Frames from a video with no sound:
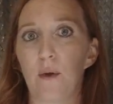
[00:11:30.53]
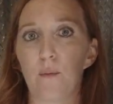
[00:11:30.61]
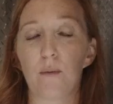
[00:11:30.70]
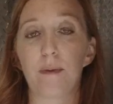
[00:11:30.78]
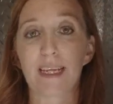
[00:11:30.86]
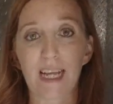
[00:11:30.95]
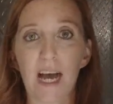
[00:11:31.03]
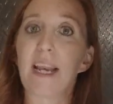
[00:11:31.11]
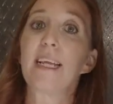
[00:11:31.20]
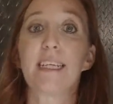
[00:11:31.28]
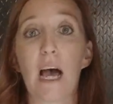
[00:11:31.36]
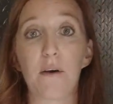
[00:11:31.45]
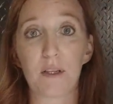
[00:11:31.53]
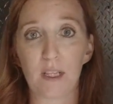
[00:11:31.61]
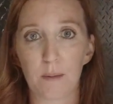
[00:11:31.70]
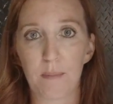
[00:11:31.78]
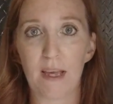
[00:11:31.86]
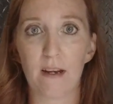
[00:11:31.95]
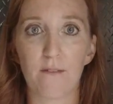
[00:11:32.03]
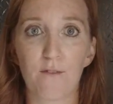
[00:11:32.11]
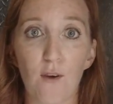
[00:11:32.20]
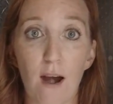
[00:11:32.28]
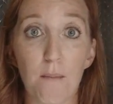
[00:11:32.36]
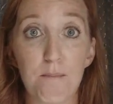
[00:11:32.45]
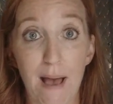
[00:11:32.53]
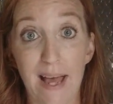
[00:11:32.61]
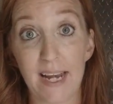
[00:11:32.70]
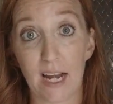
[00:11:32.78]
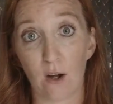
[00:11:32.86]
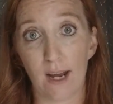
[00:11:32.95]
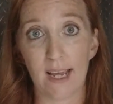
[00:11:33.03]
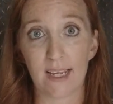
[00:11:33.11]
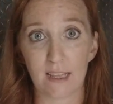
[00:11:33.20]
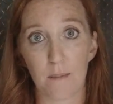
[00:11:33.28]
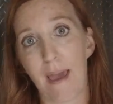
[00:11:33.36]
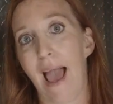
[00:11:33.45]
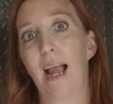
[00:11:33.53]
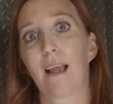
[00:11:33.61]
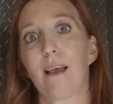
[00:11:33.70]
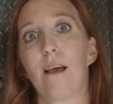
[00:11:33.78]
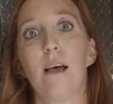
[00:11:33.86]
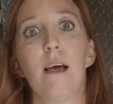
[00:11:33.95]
that we'll be cutting down a little bit for our bed area in the back.